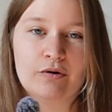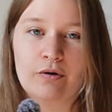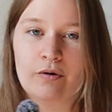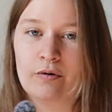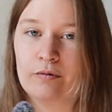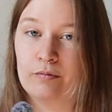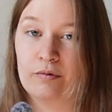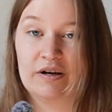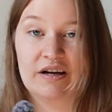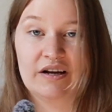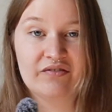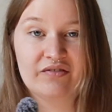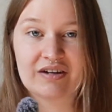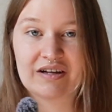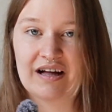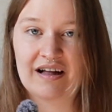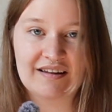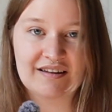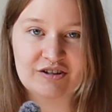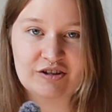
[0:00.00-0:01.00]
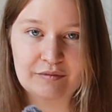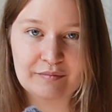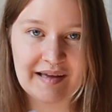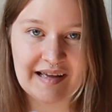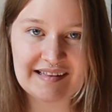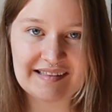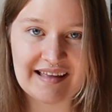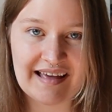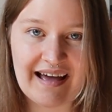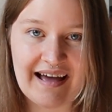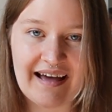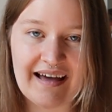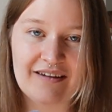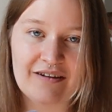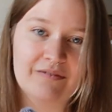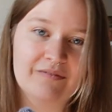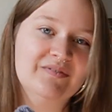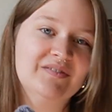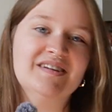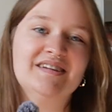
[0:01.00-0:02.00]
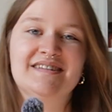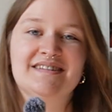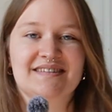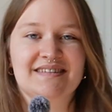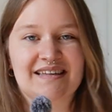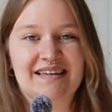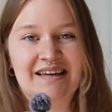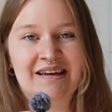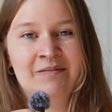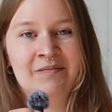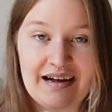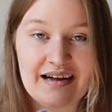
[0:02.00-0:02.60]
or whatever color you make the hat, obviously.